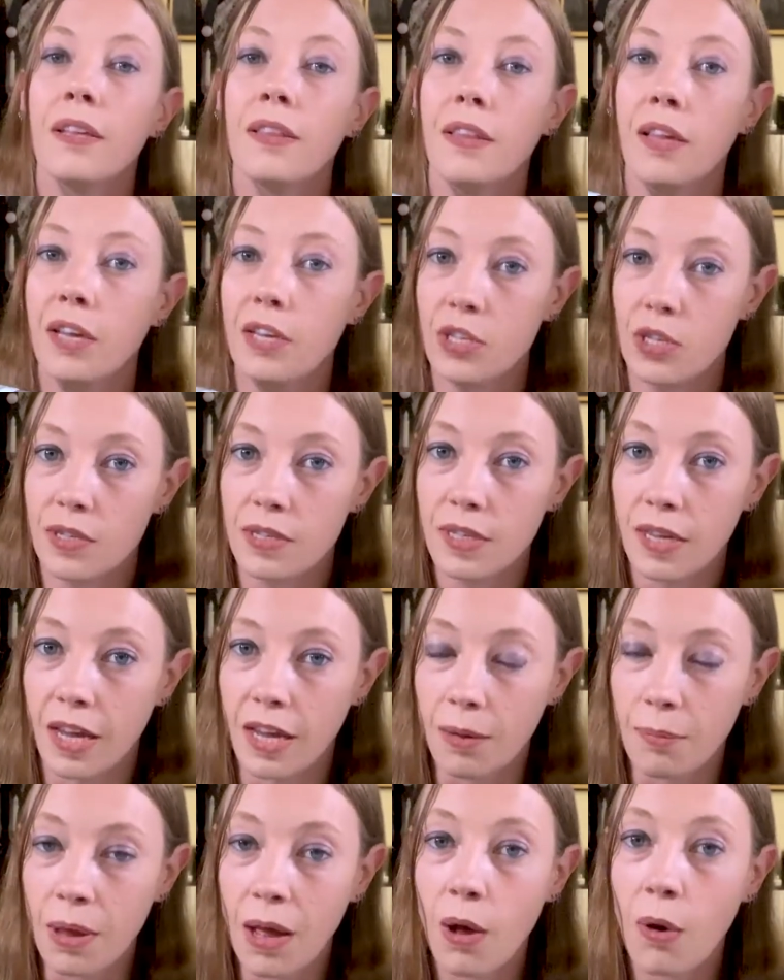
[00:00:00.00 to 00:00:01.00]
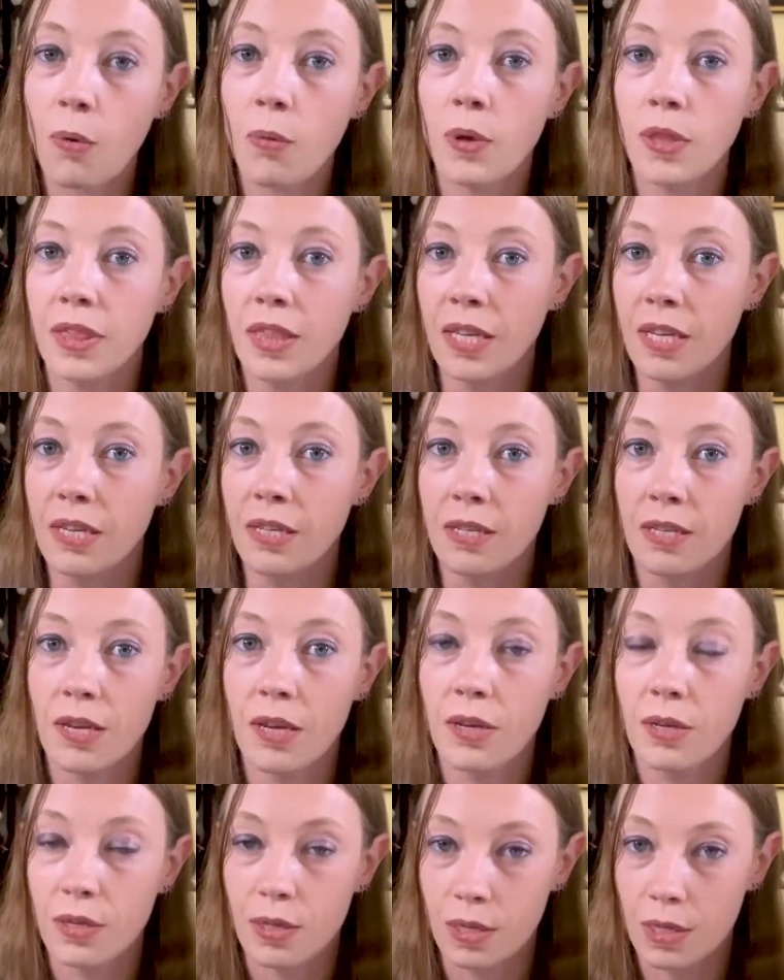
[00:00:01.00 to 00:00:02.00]
they just came out with these
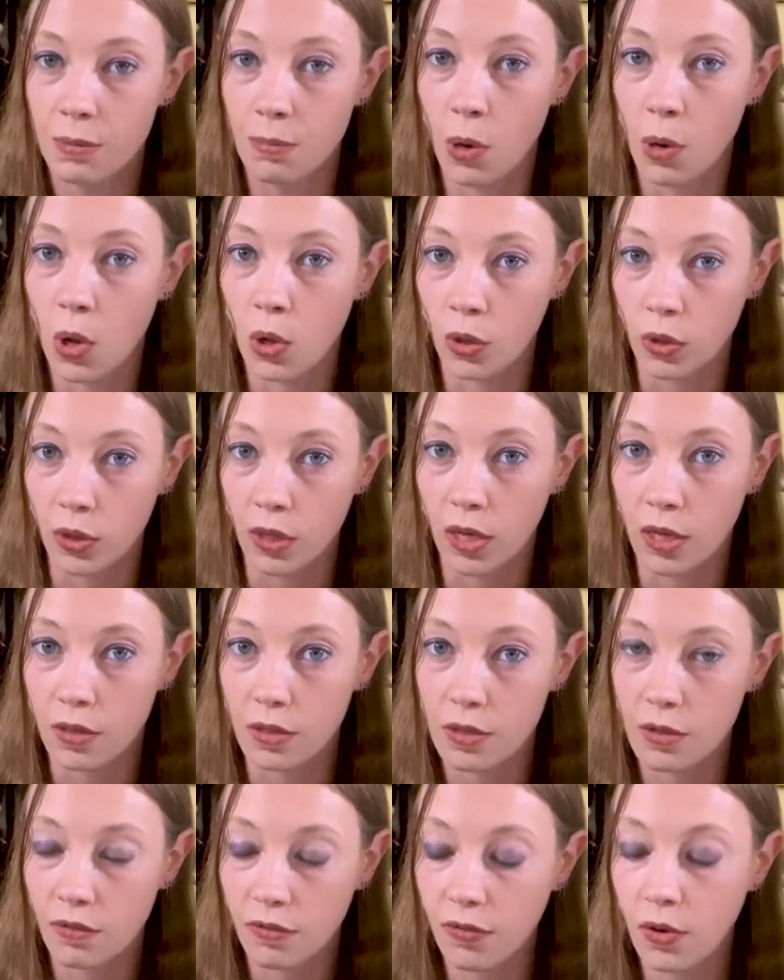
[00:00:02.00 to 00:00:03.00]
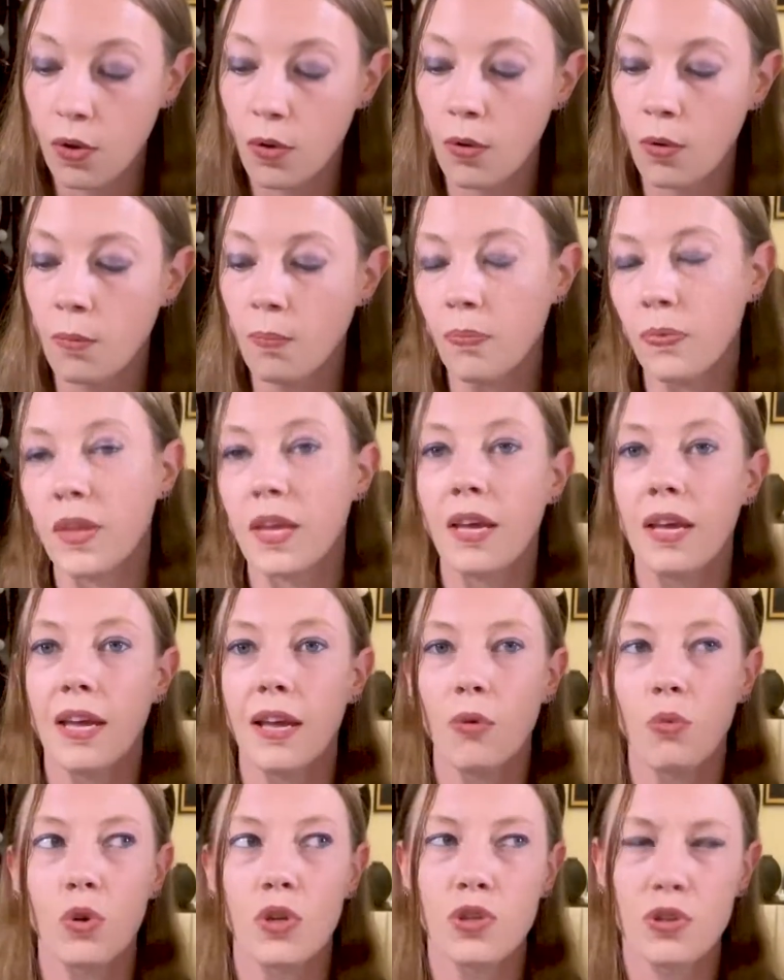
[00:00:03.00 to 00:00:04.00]
smaller cuts of foam,
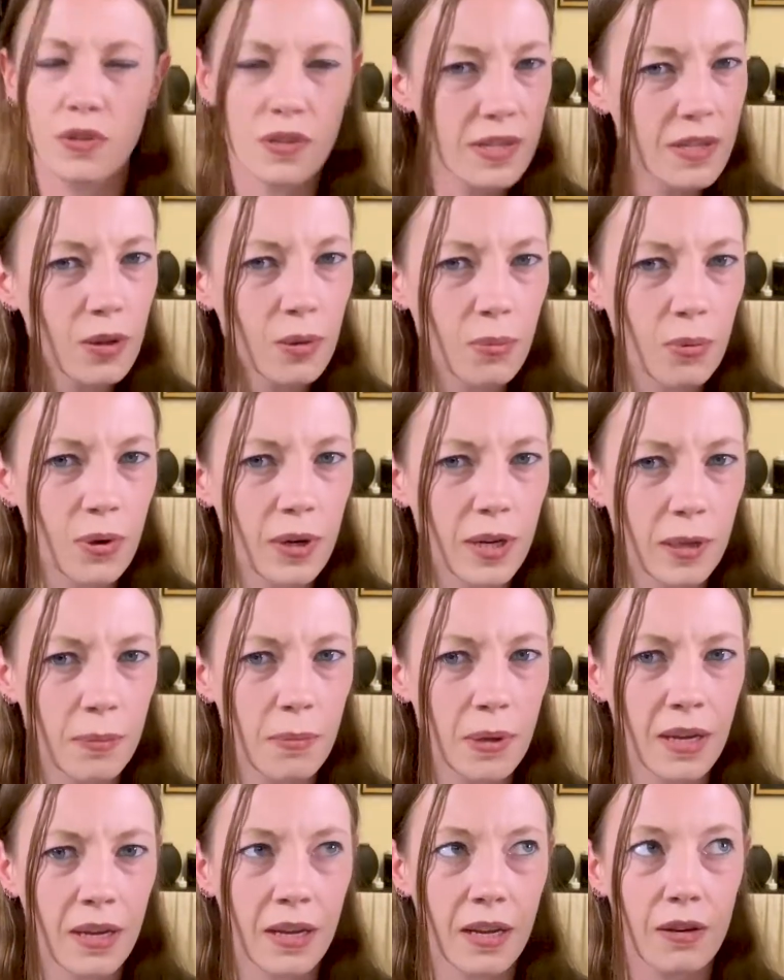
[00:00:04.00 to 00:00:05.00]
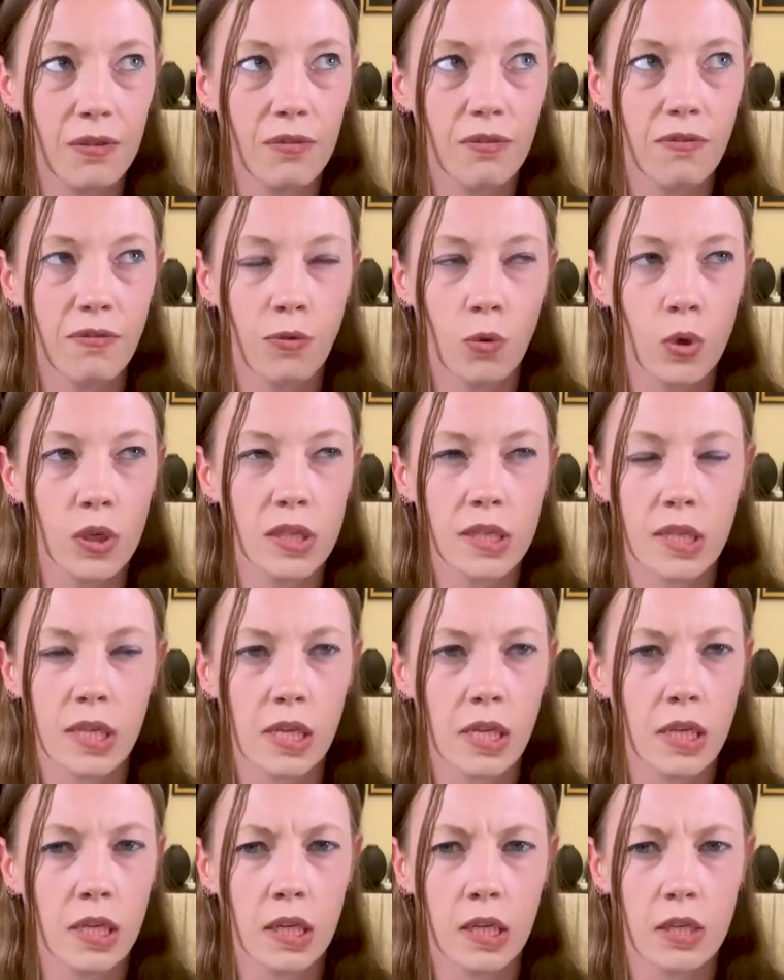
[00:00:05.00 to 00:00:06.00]
which are still pretty big at
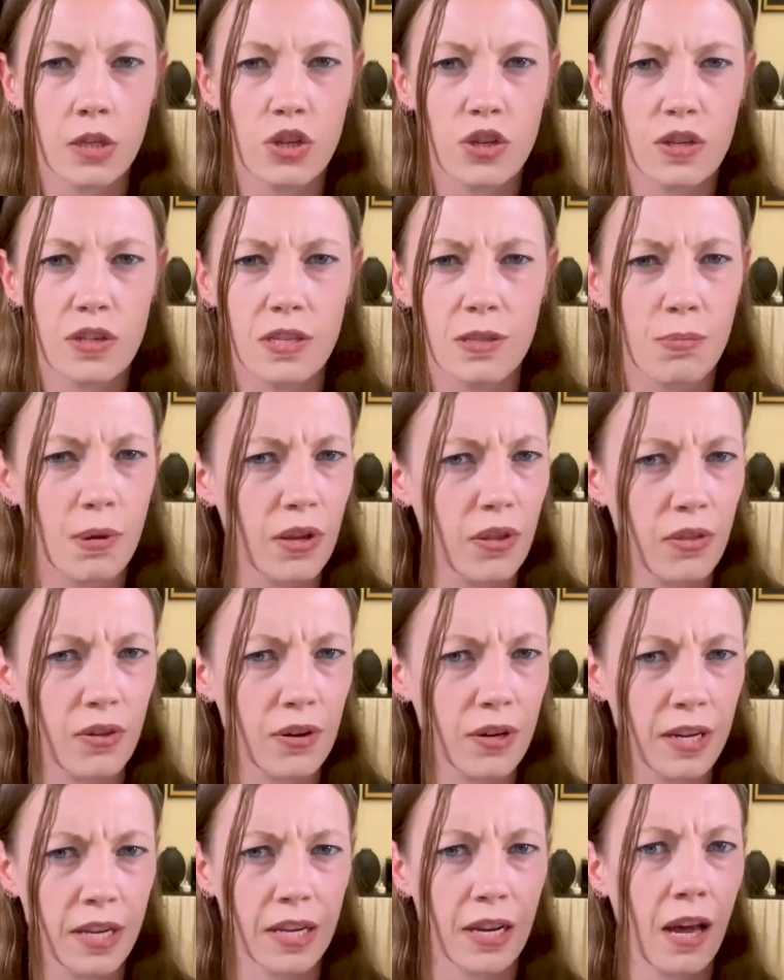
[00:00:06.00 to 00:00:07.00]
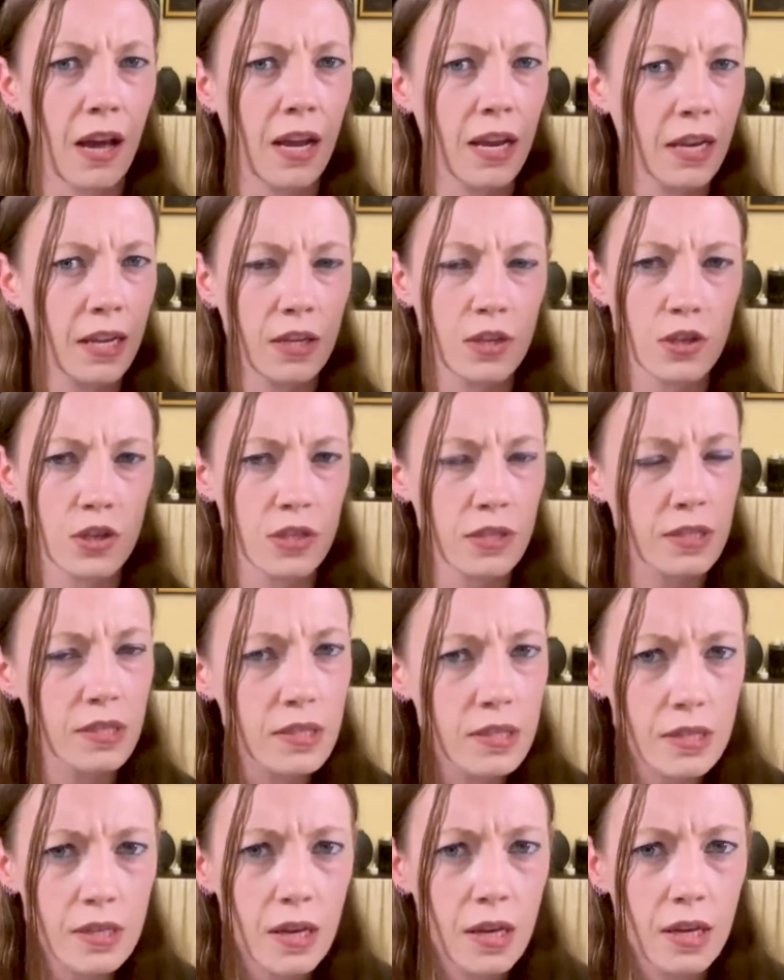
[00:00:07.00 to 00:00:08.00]
14 inches by 39
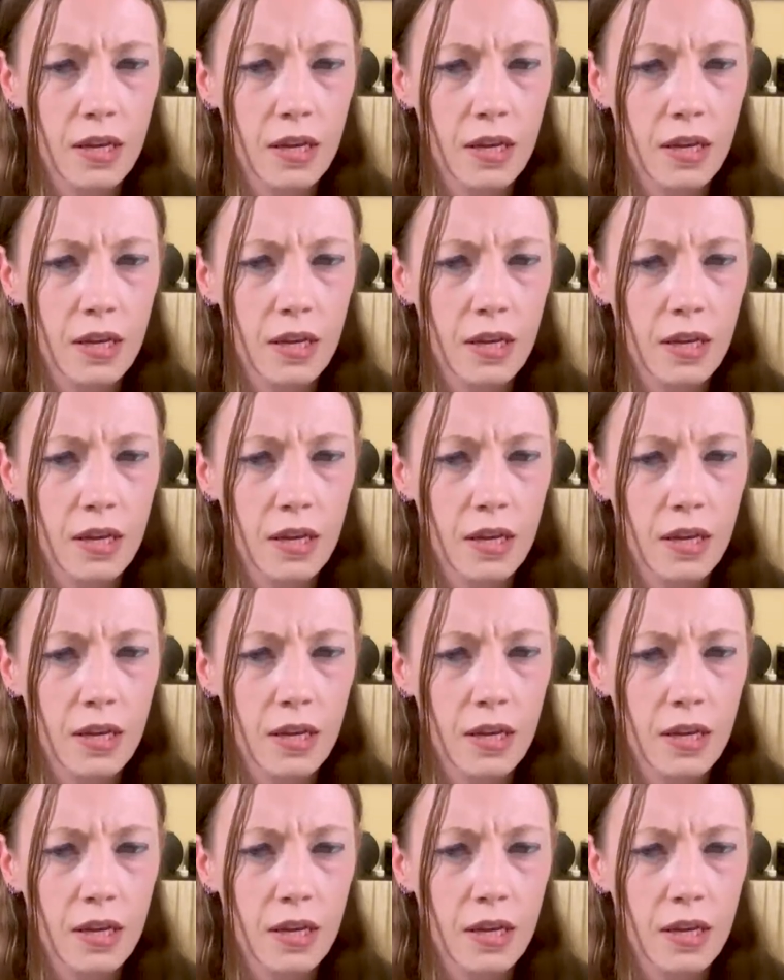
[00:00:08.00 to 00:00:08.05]
inches.